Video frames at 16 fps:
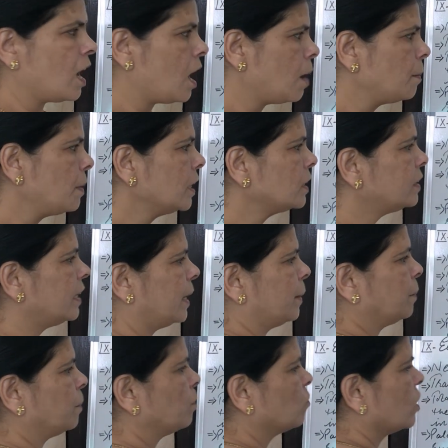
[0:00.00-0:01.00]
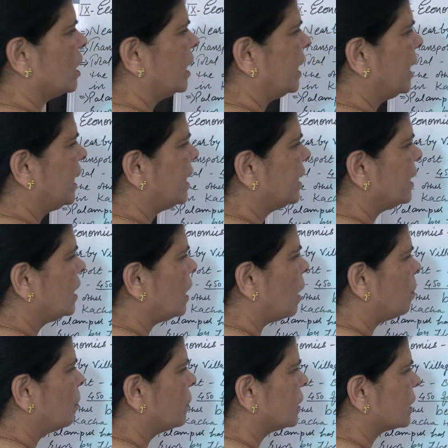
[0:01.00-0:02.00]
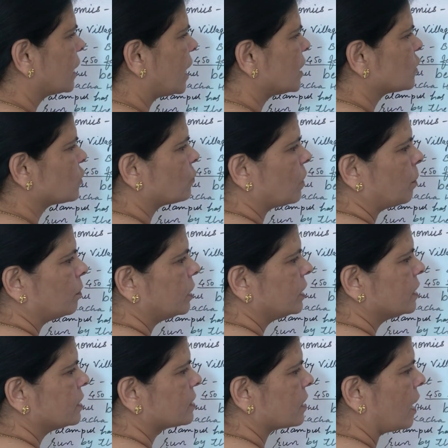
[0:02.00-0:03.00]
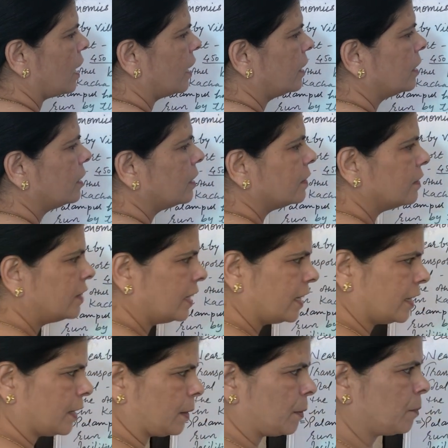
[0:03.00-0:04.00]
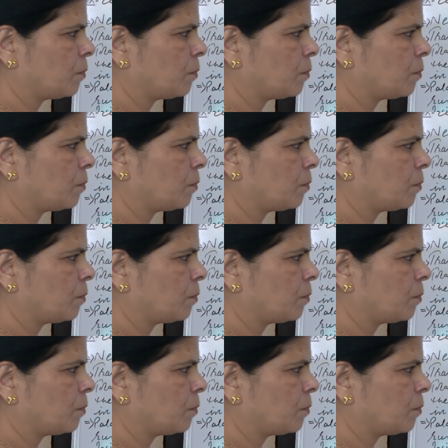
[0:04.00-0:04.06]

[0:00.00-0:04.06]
Among them 80 upper caste families are there.